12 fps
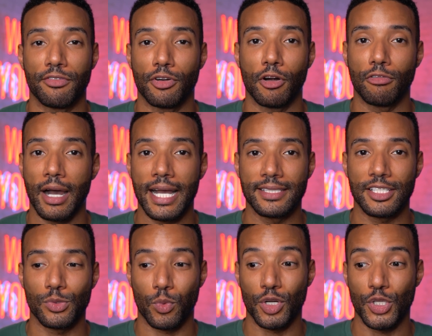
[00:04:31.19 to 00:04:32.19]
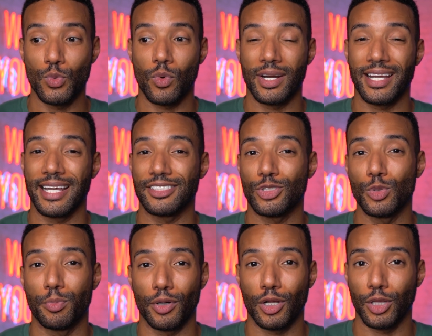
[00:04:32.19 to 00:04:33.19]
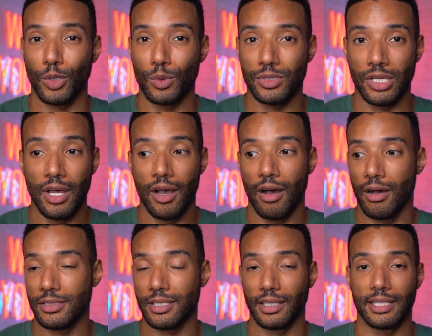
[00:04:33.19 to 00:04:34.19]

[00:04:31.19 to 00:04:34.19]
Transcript: ever arises where you want to get super close onto,